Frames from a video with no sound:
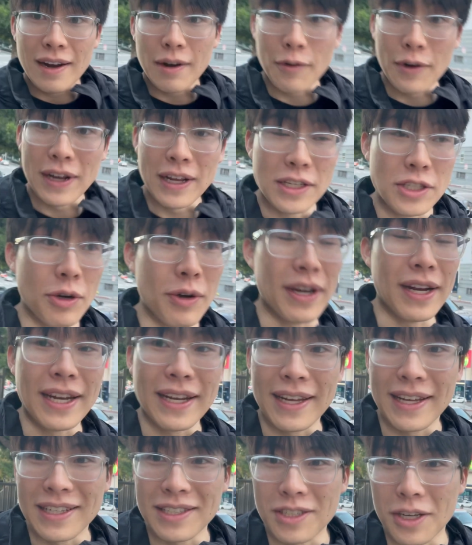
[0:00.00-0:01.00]
really enjoy eating
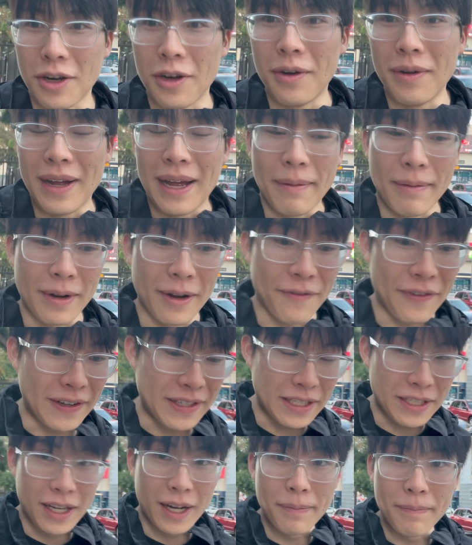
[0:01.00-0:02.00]
it, so I'm gonna
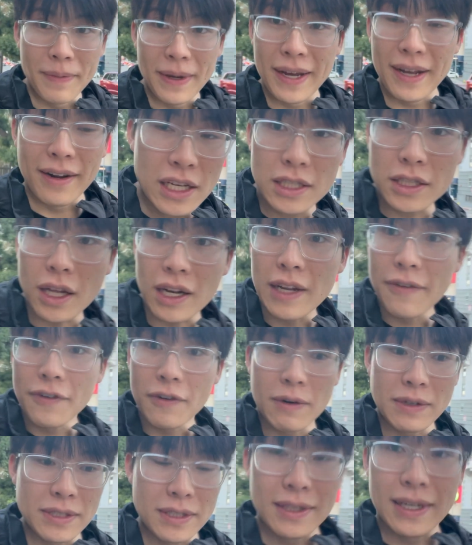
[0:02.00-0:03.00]
finish it up and study for the
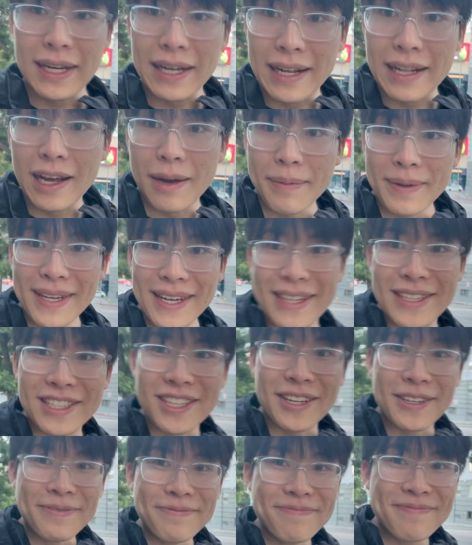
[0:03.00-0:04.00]
rest of the night, and that'll be it.
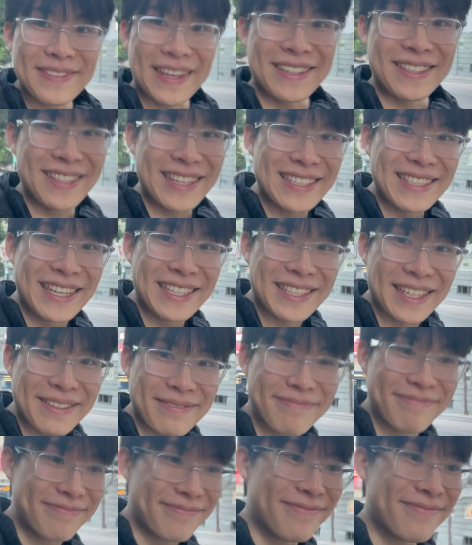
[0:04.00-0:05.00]
So I'll see you guys next
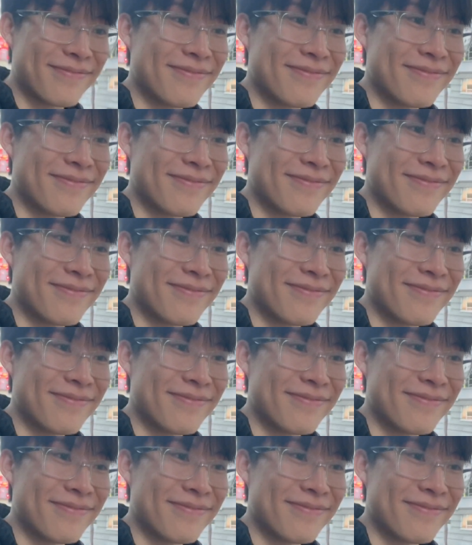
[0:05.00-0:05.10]
time.